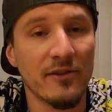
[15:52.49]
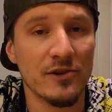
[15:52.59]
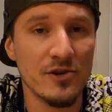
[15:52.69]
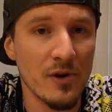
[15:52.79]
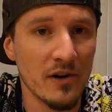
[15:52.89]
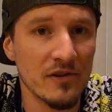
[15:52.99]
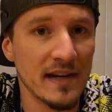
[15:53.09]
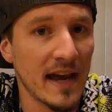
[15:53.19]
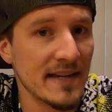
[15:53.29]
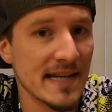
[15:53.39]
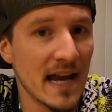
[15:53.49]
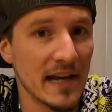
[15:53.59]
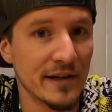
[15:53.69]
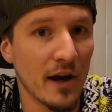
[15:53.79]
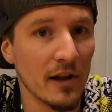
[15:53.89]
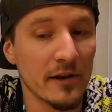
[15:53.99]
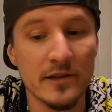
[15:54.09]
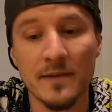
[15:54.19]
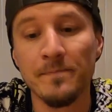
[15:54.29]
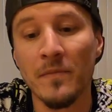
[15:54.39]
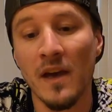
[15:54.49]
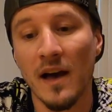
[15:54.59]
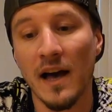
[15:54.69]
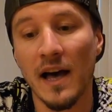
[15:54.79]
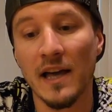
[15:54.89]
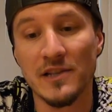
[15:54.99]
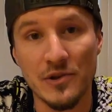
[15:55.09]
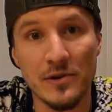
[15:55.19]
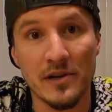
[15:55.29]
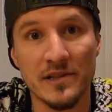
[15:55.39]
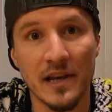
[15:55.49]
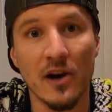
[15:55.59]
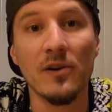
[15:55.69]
$299 2 years ago,